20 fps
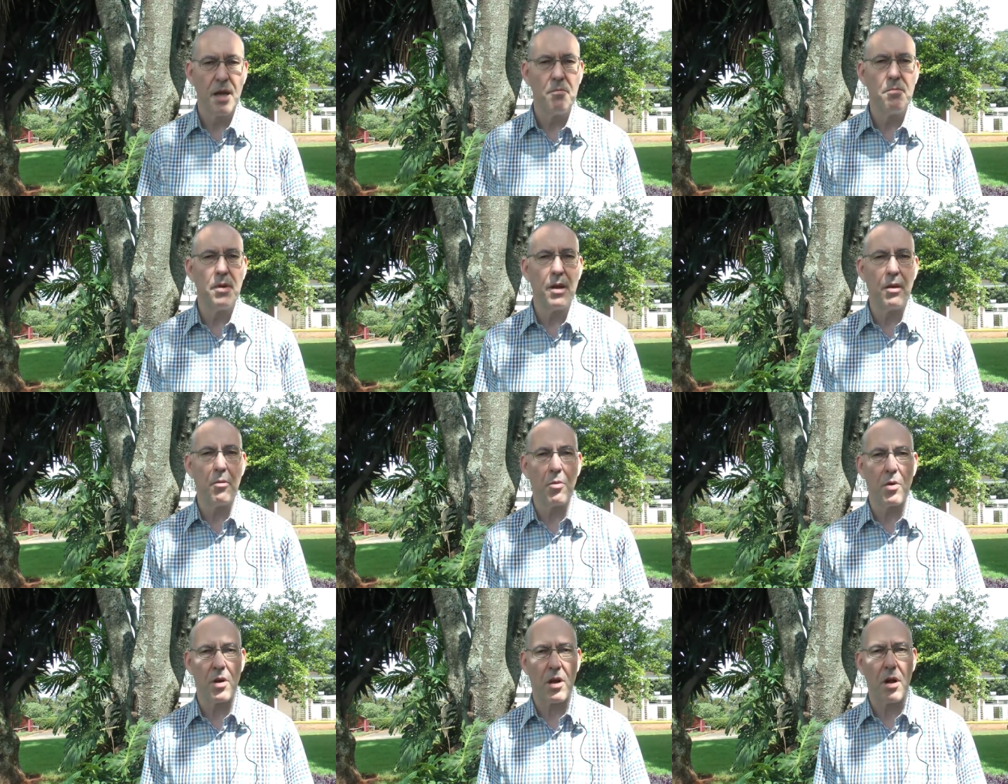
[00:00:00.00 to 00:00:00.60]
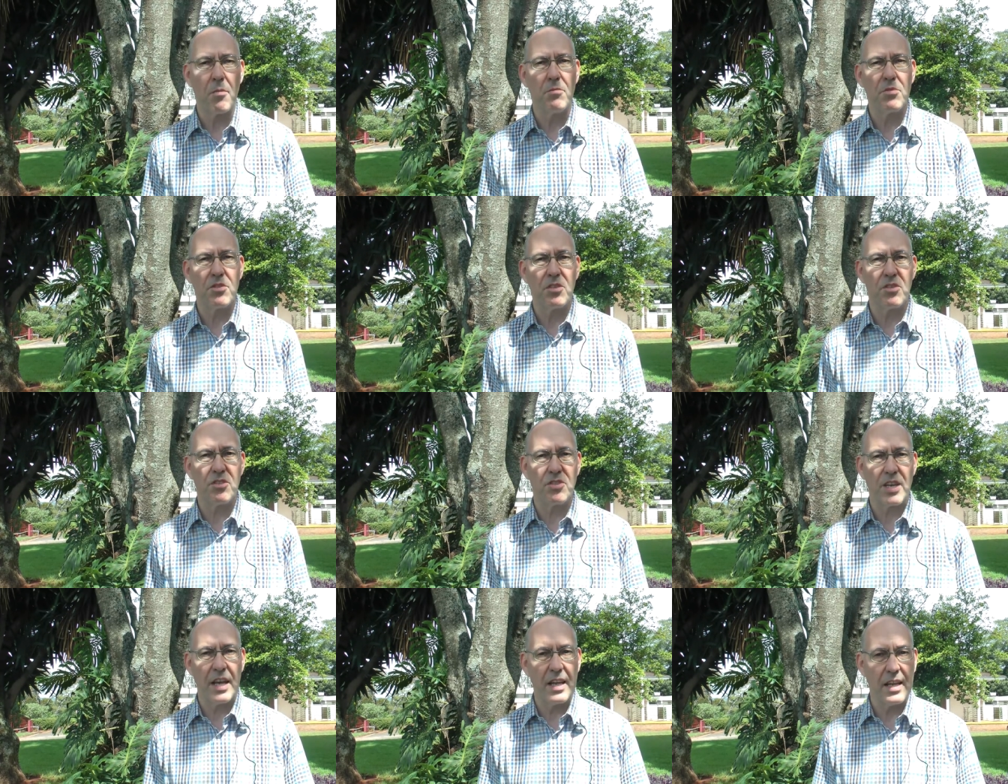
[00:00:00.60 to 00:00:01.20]
But when it comes
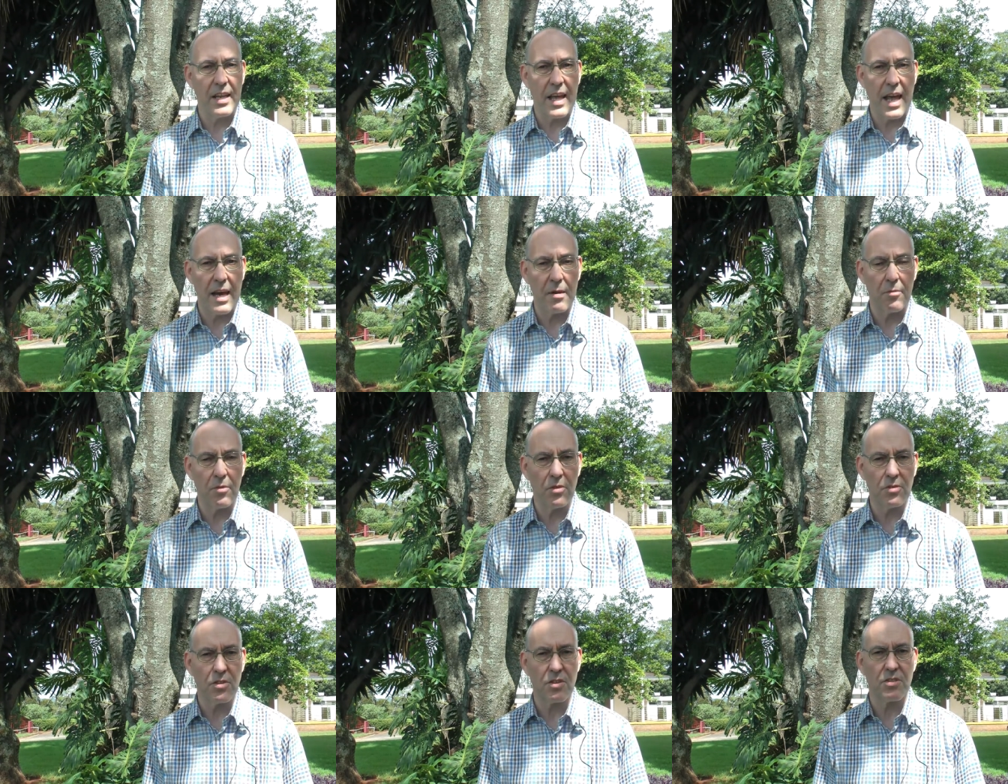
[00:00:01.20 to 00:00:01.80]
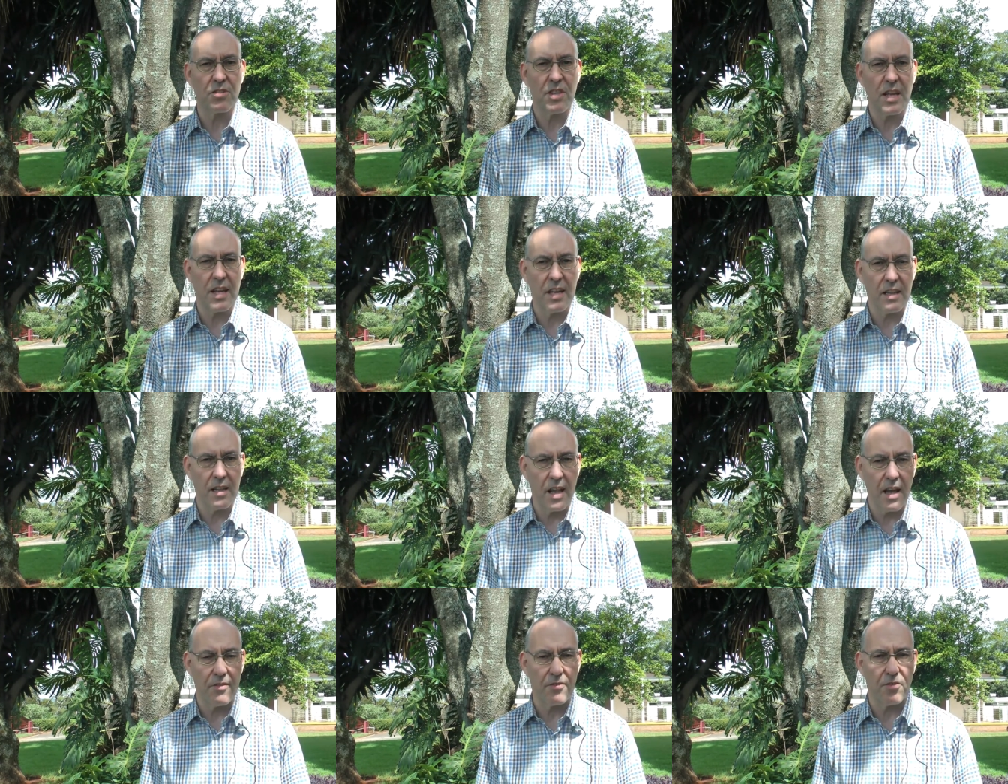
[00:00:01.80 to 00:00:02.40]
to selling animals or
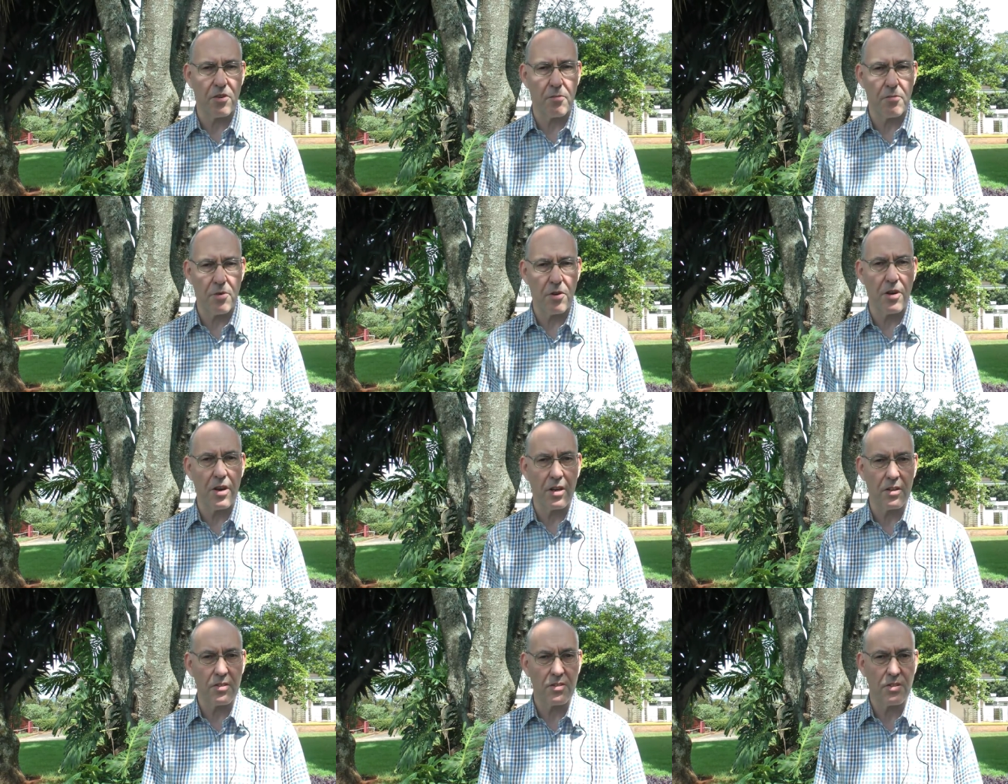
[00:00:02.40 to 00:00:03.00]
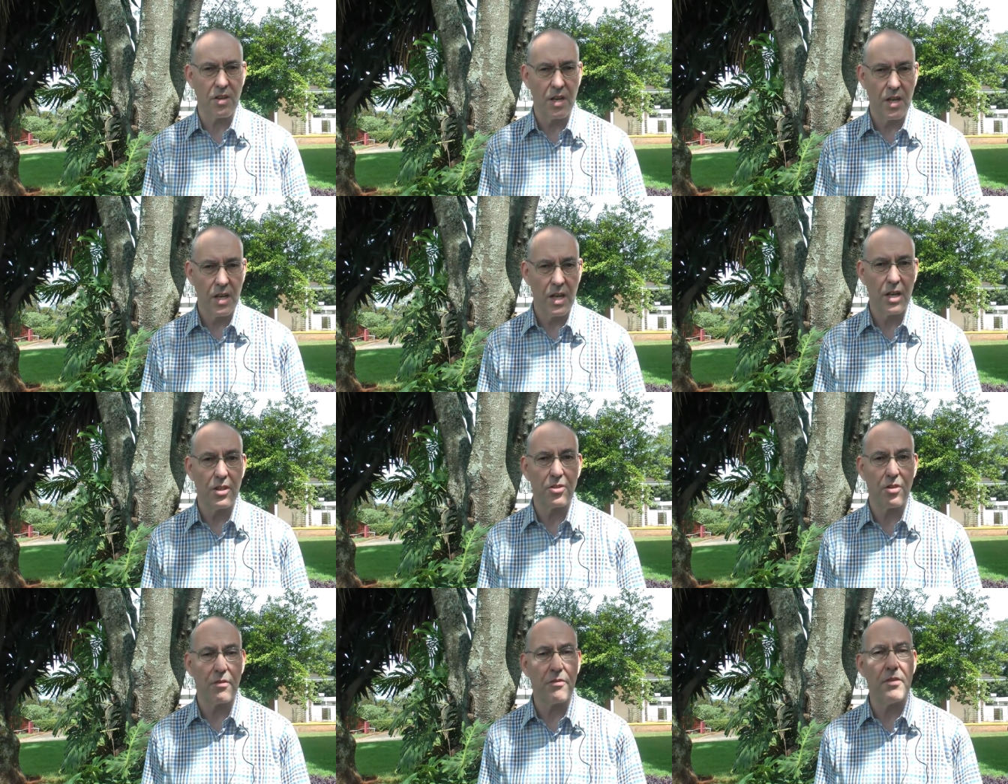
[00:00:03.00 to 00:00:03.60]
selling livestock products,
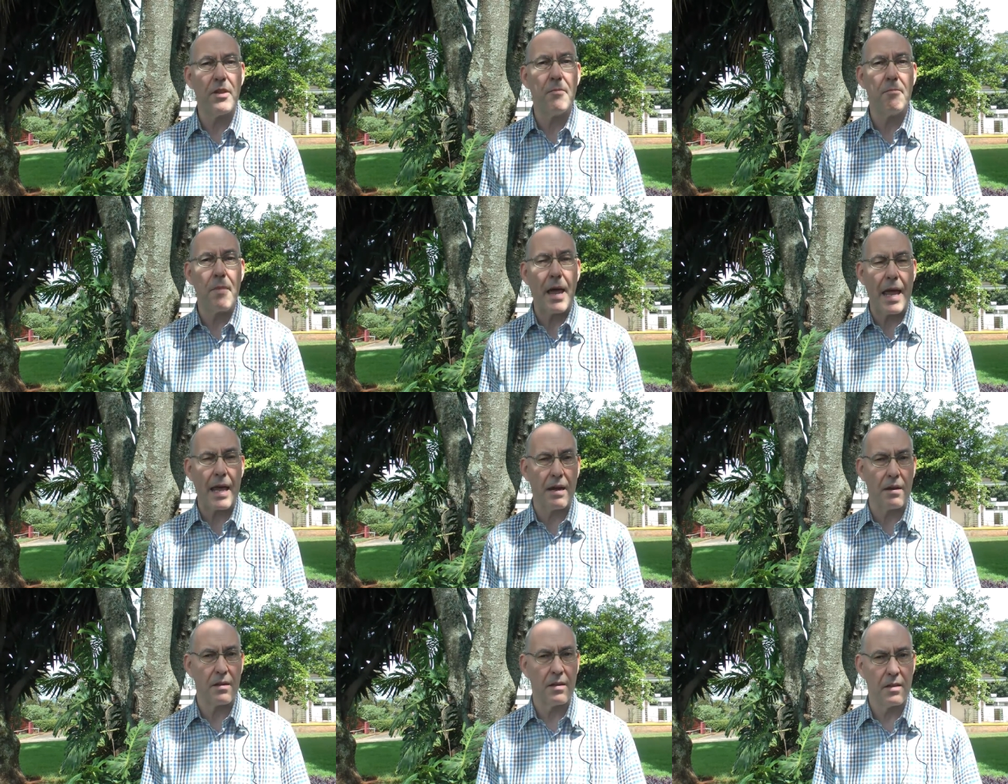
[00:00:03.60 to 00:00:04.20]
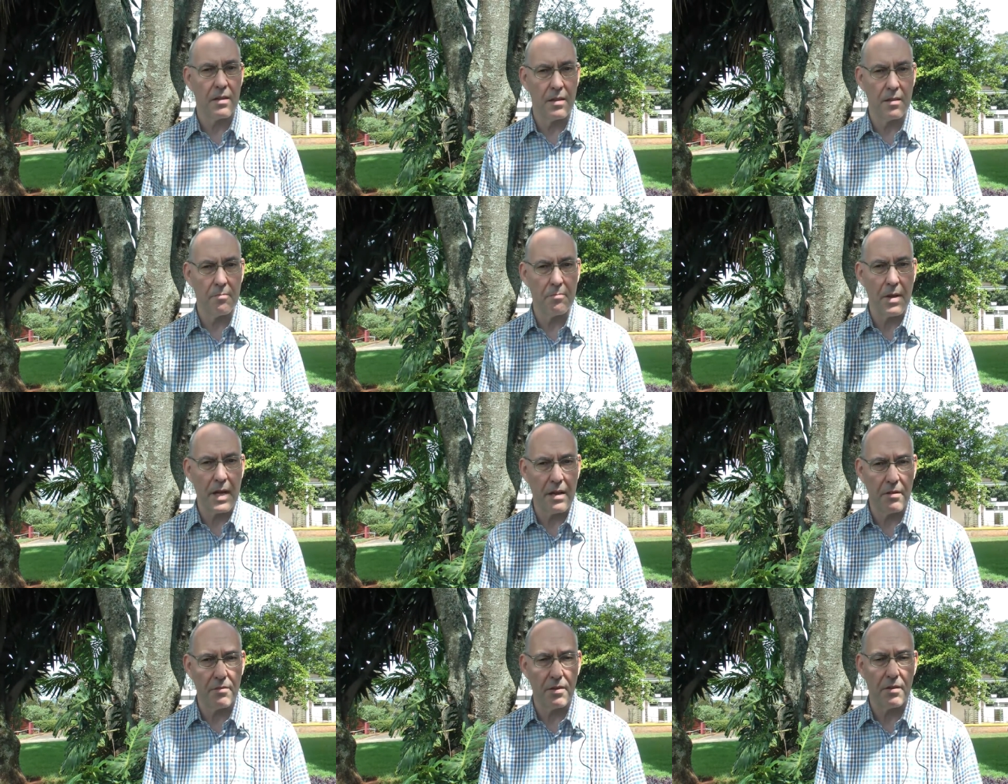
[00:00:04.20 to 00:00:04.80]
it's often the men that
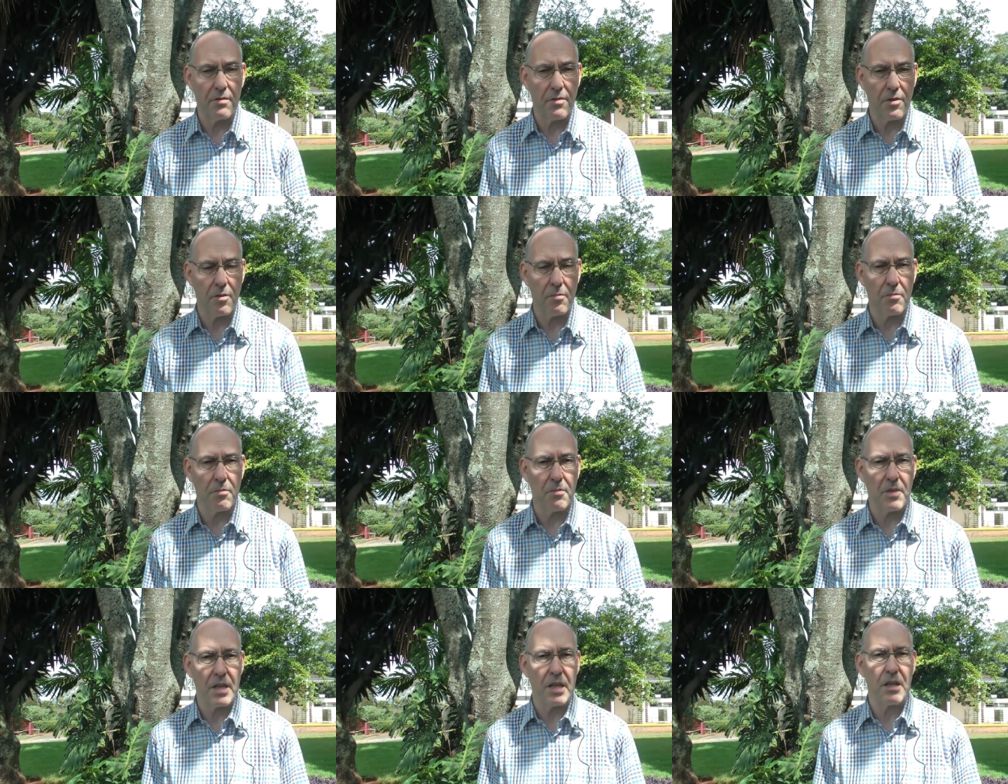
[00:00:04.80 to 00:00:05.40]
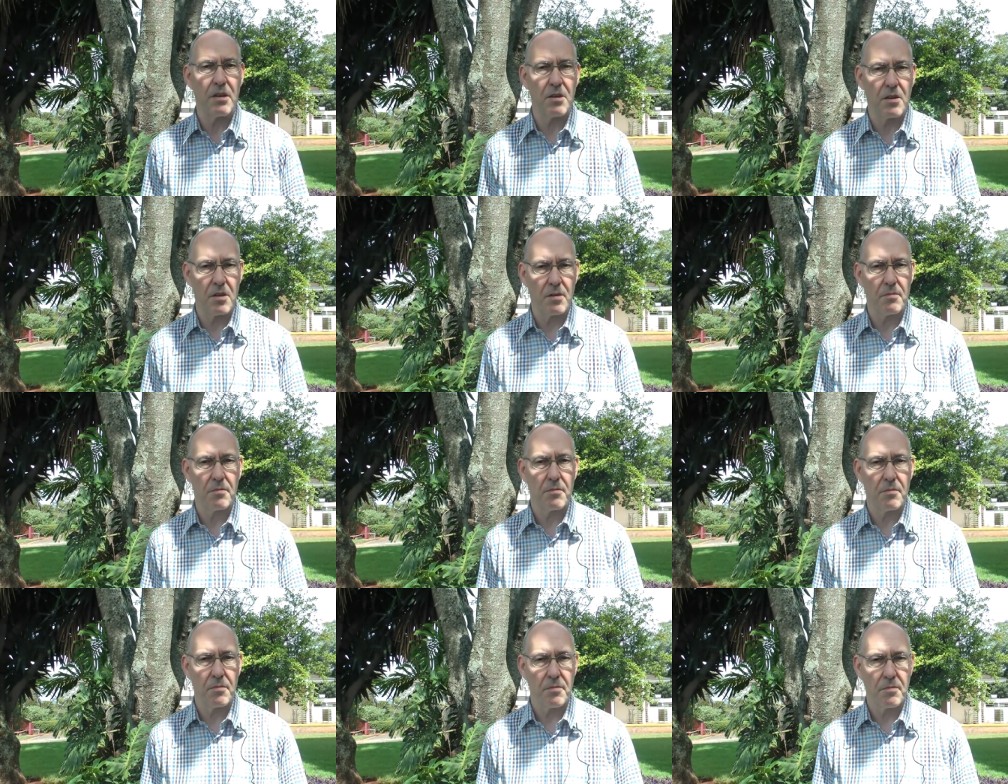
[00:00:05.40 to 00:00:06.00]
benefit from the income.